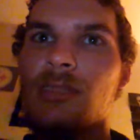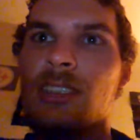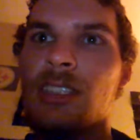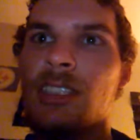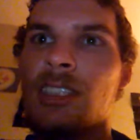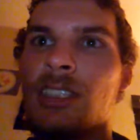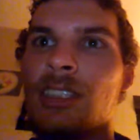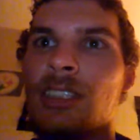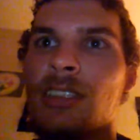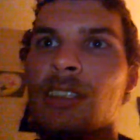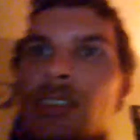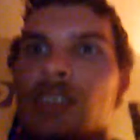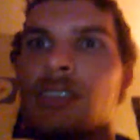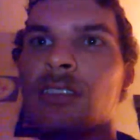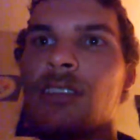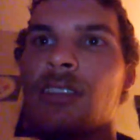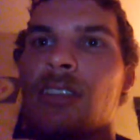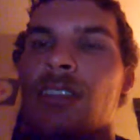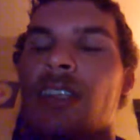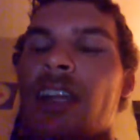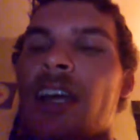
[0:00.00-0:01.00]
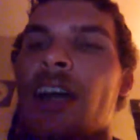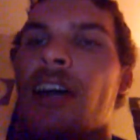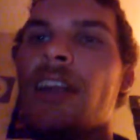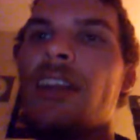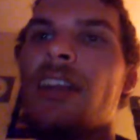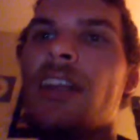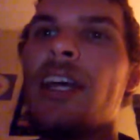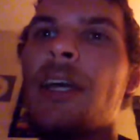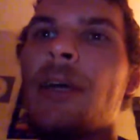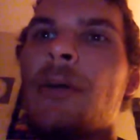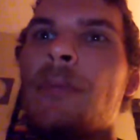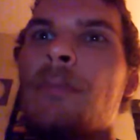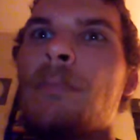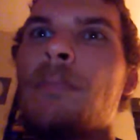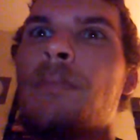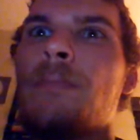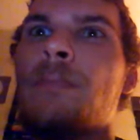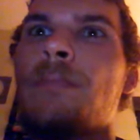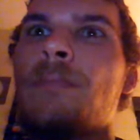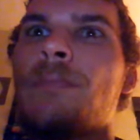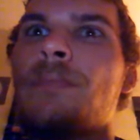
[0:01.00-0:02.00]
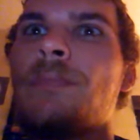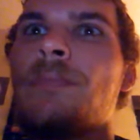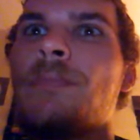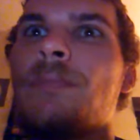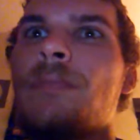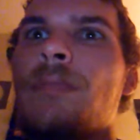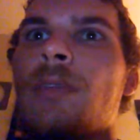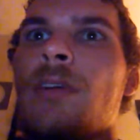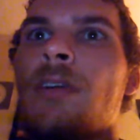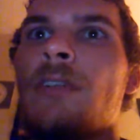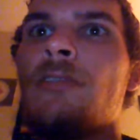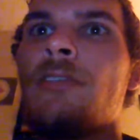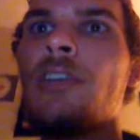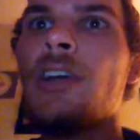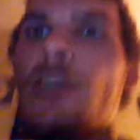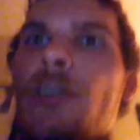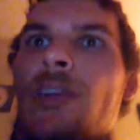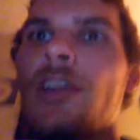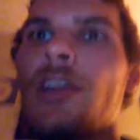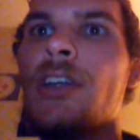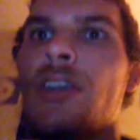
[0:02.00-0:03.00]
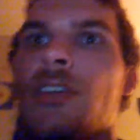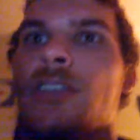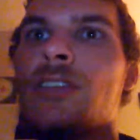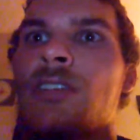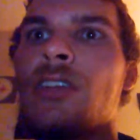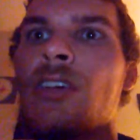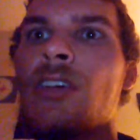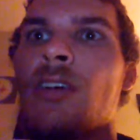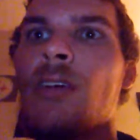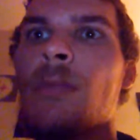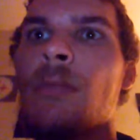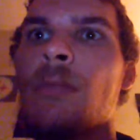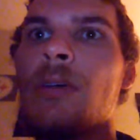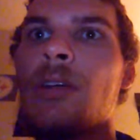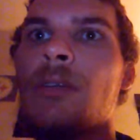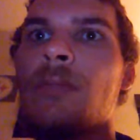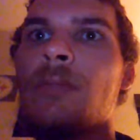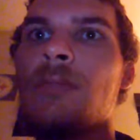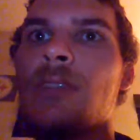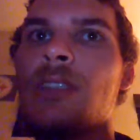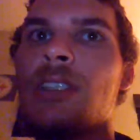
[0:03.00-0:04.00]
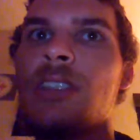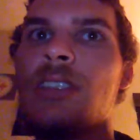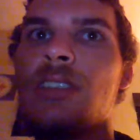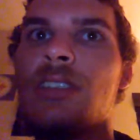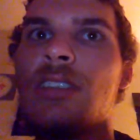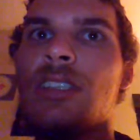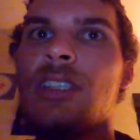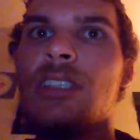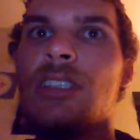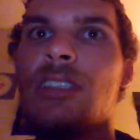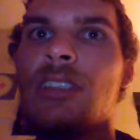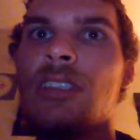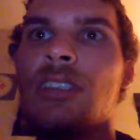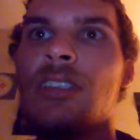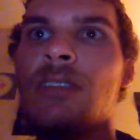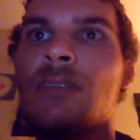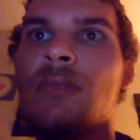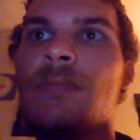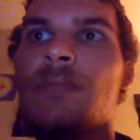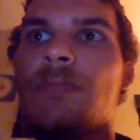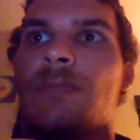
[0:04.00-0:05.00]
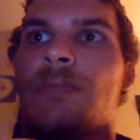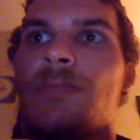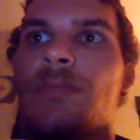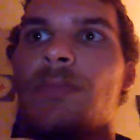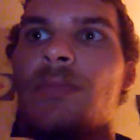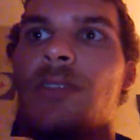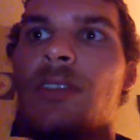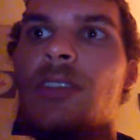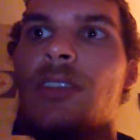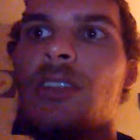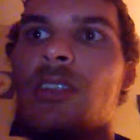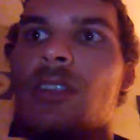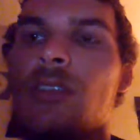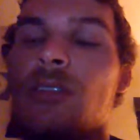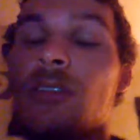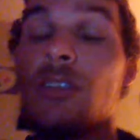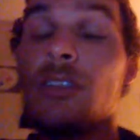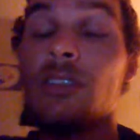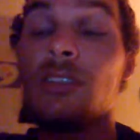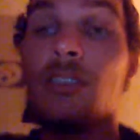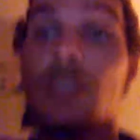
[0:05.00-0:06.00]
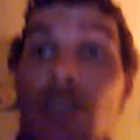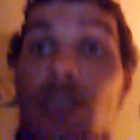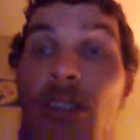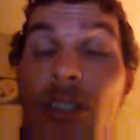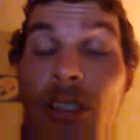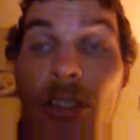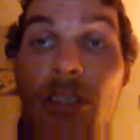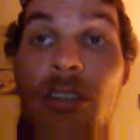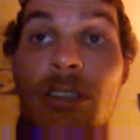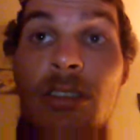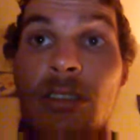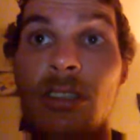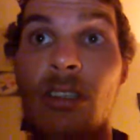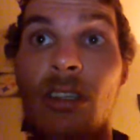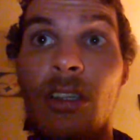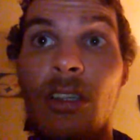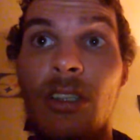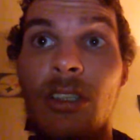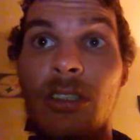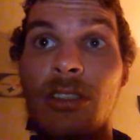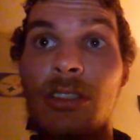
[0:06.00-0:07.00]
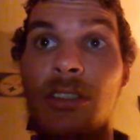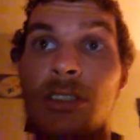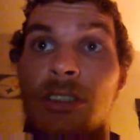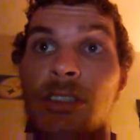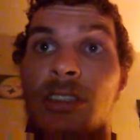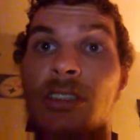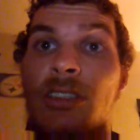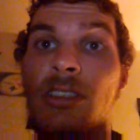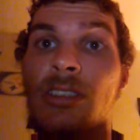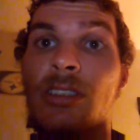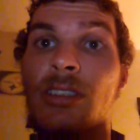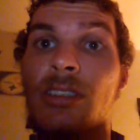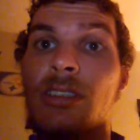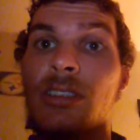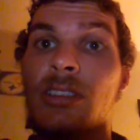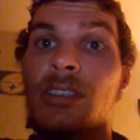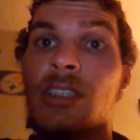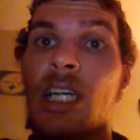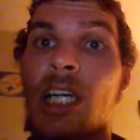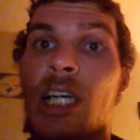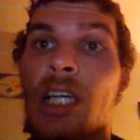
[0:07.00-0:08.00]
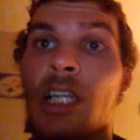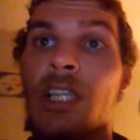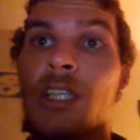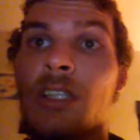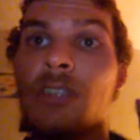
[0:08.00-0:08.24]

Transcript: It's not like a very good song, but it's decent. Well, it's a good song, it's just not.